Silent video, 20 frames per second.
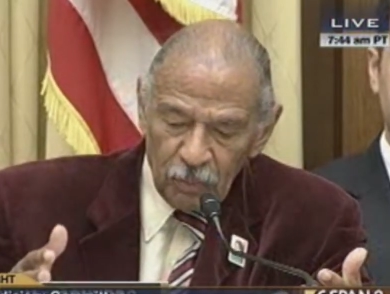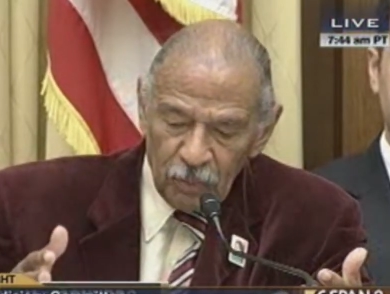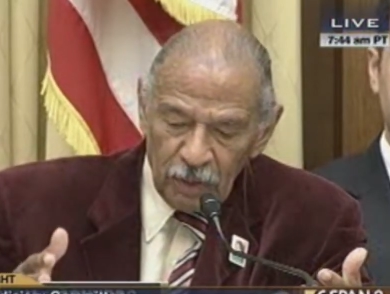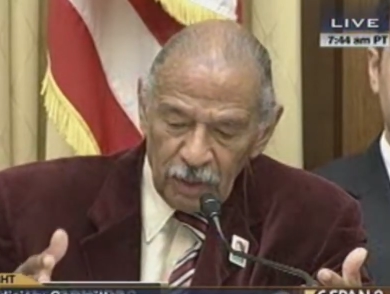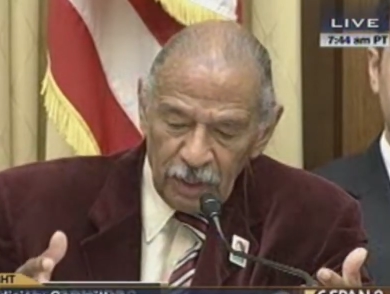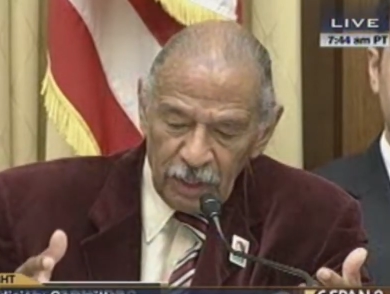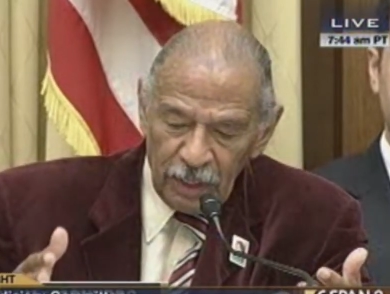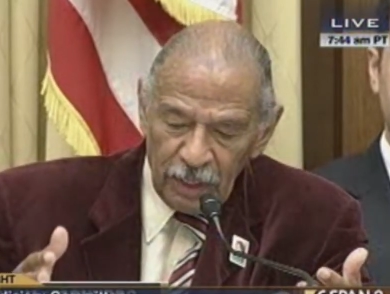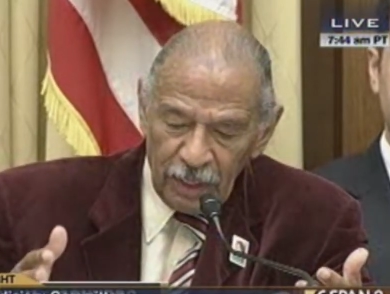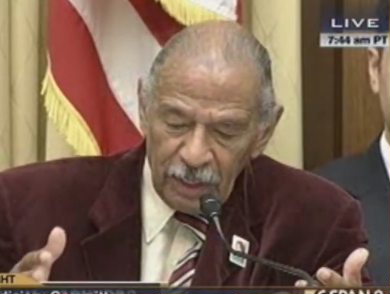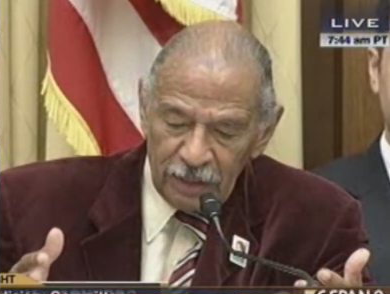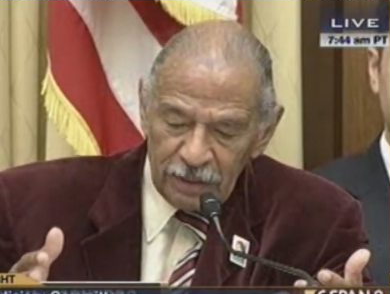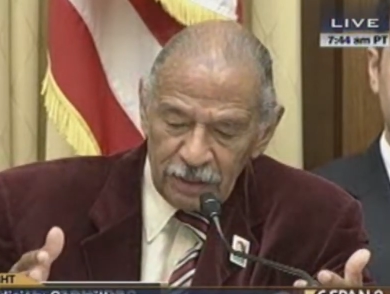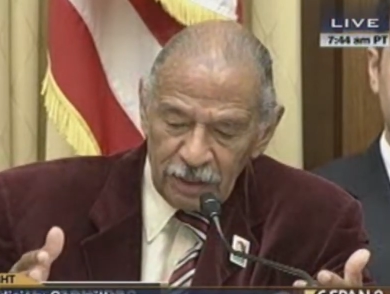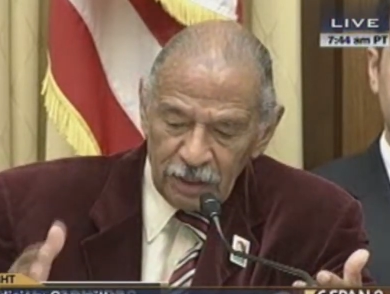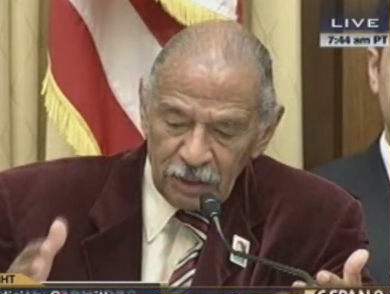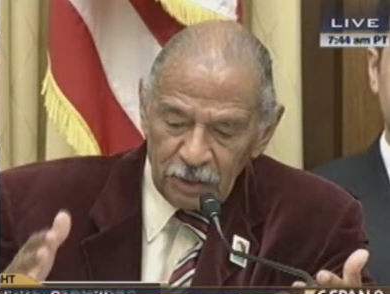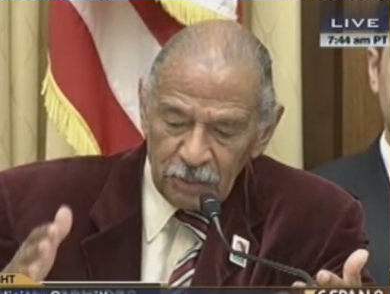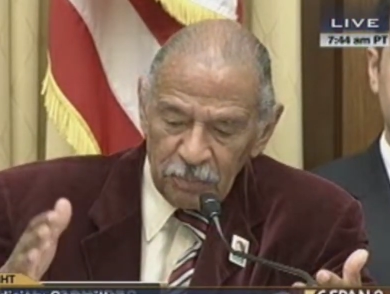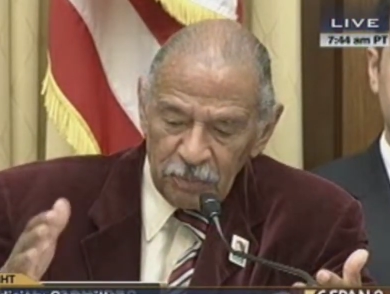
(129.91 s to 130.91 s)
when it has
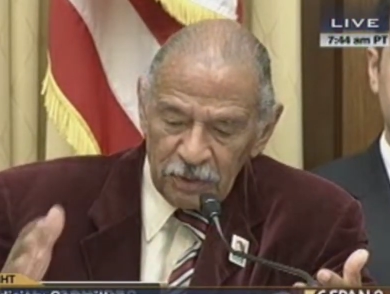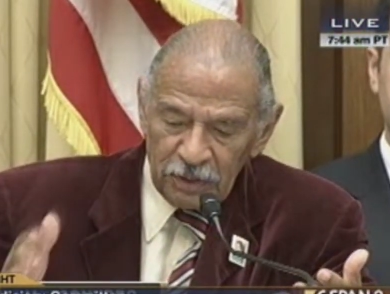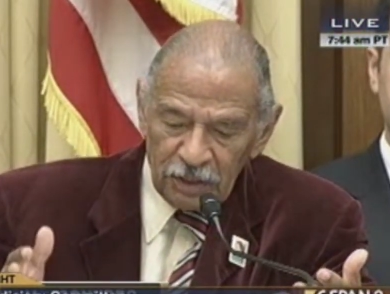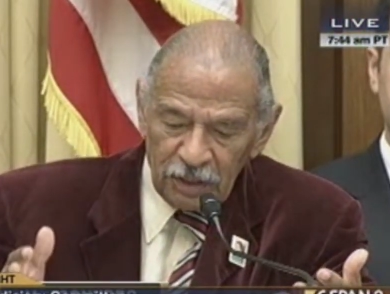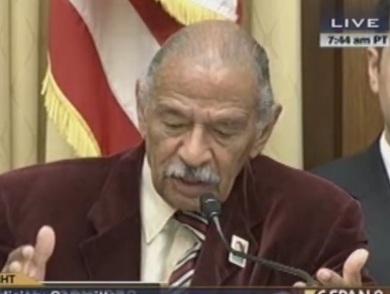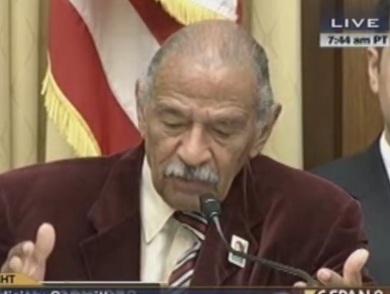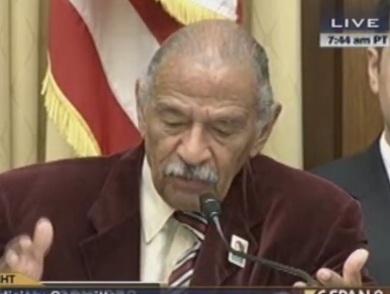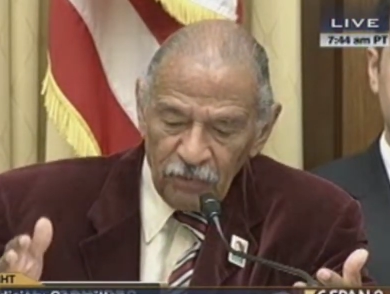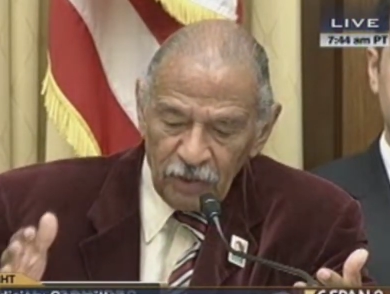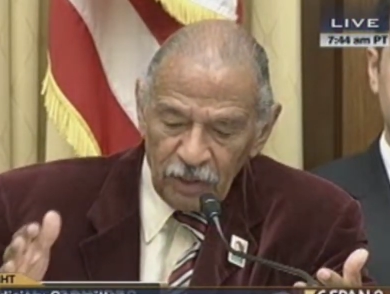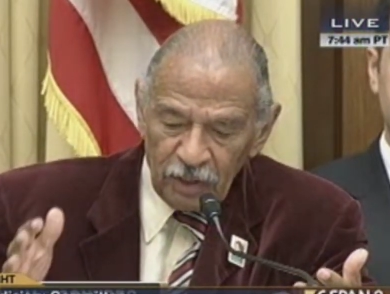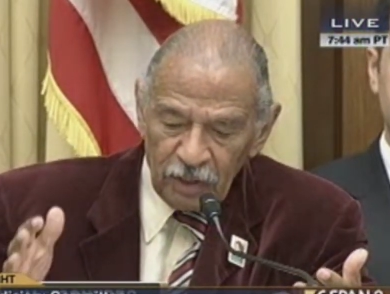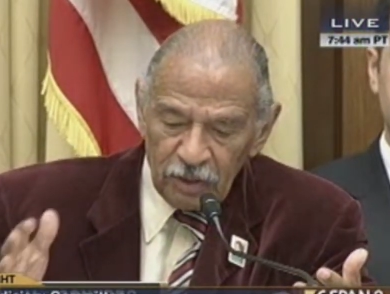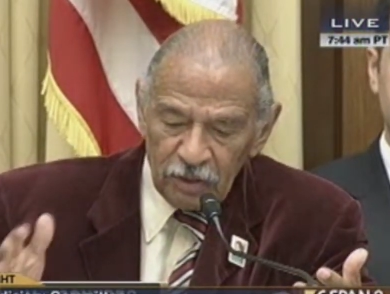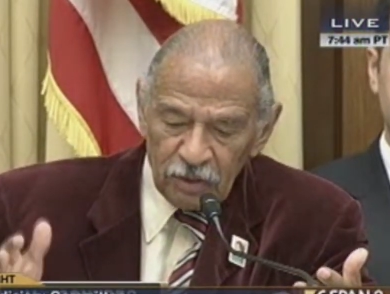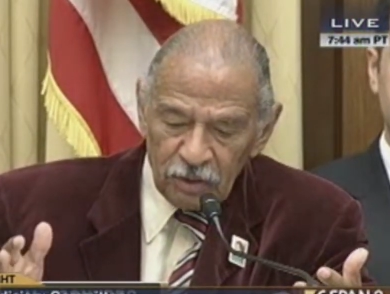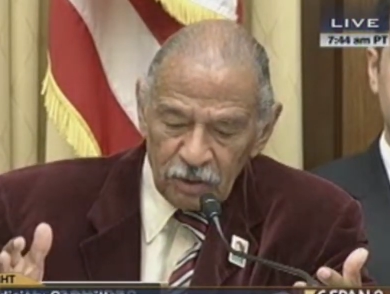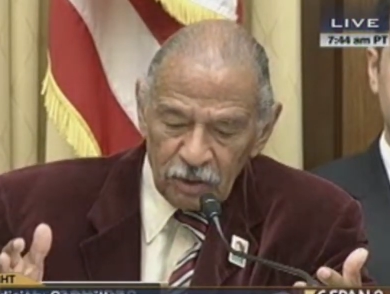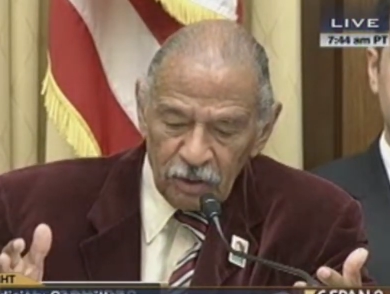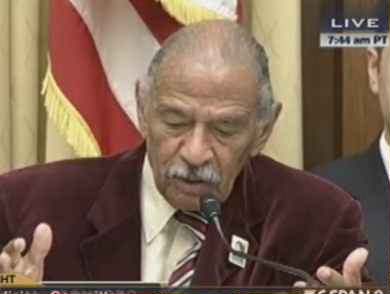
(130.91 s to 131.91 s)
a specific
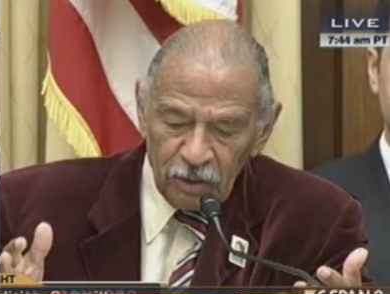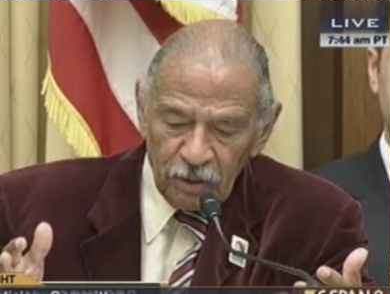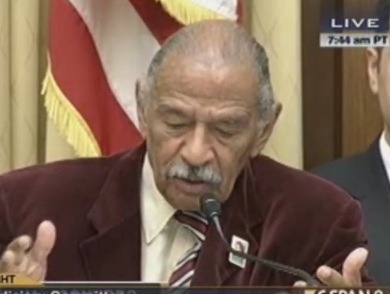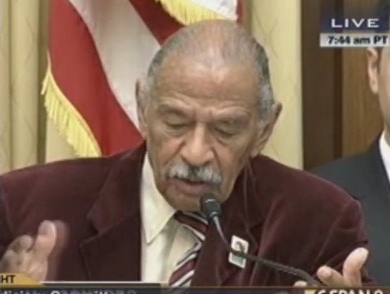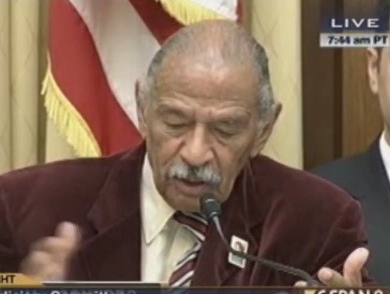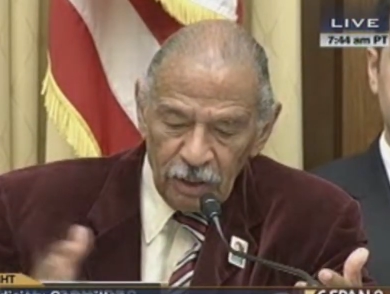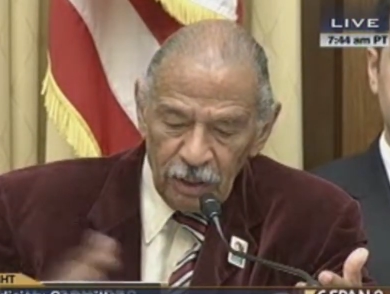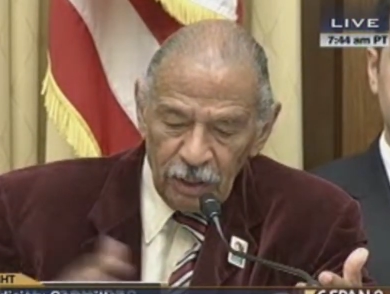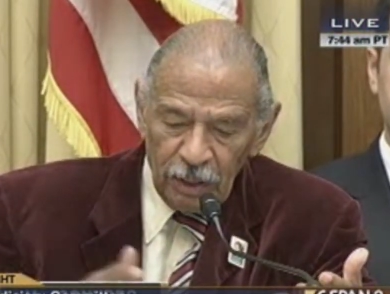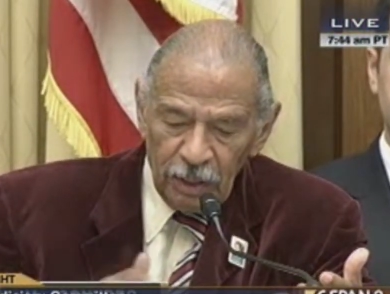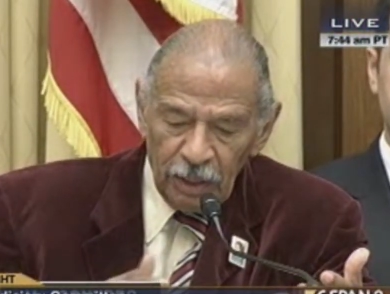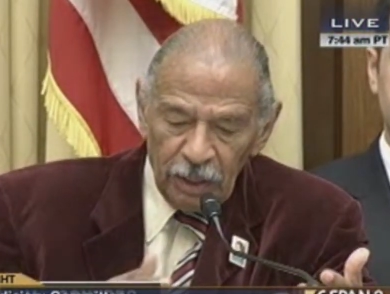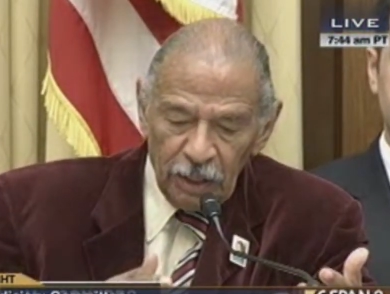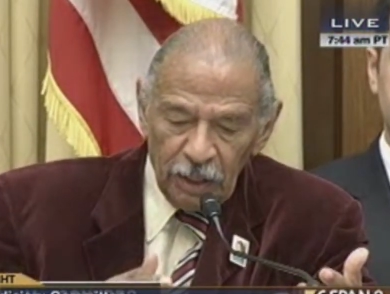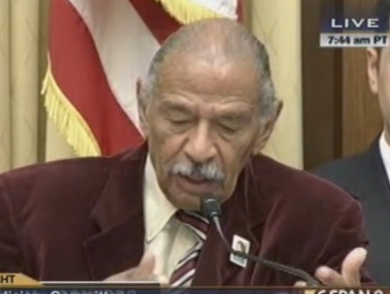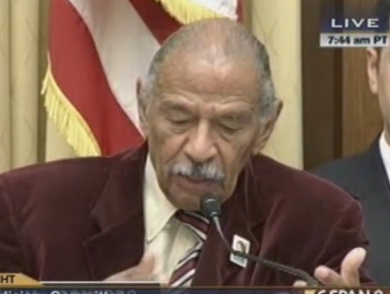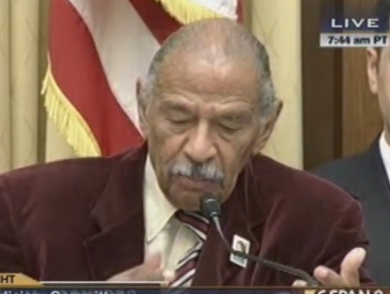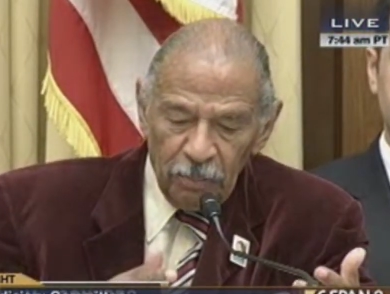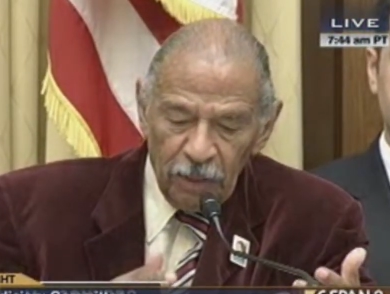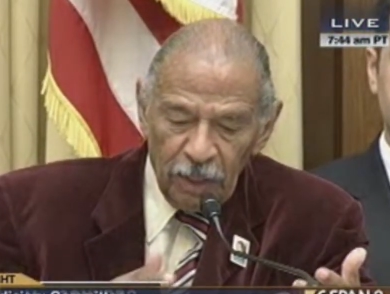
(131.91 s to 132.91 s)
concern
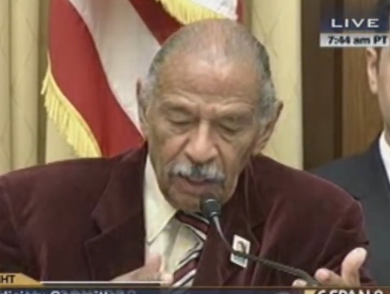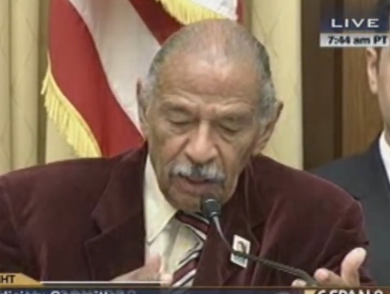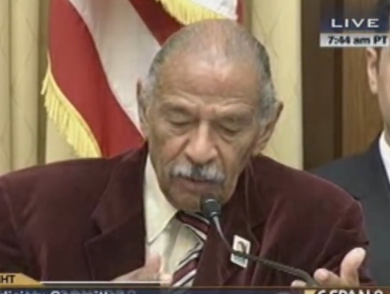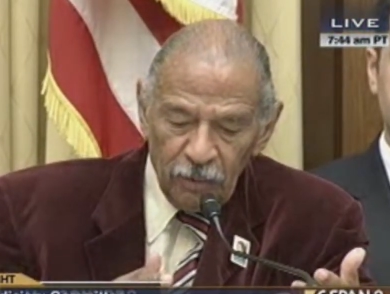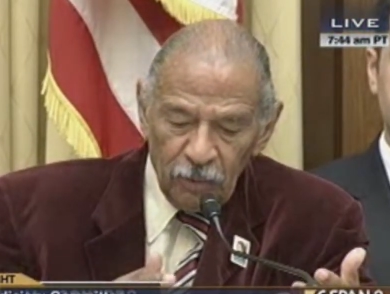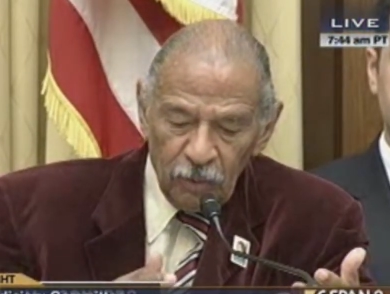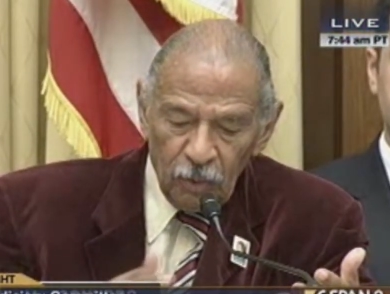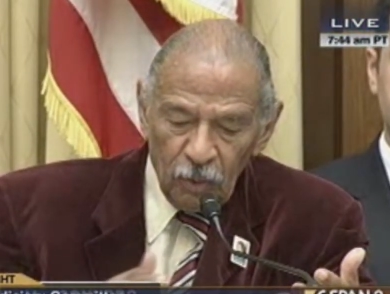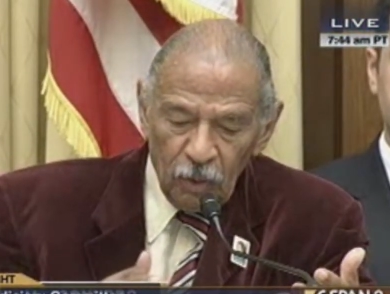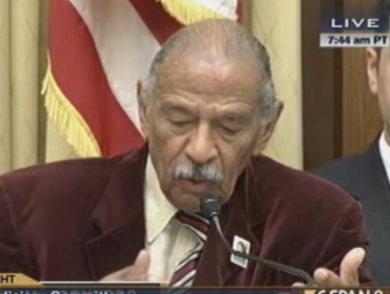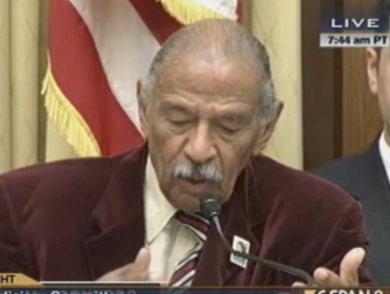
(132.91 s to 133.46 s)
about